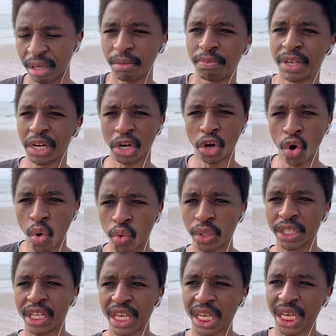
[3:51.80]
be
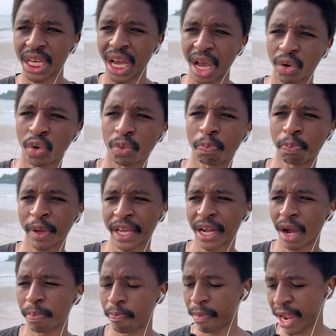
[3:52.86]
lonely, I could pick
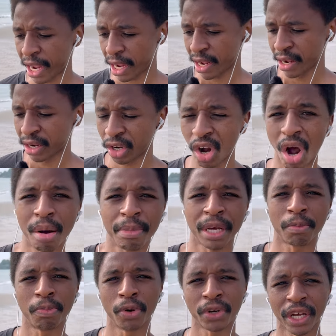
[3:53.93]
up my comic
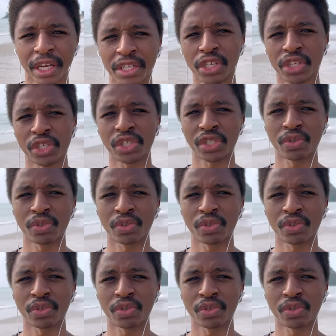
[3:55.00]
book and just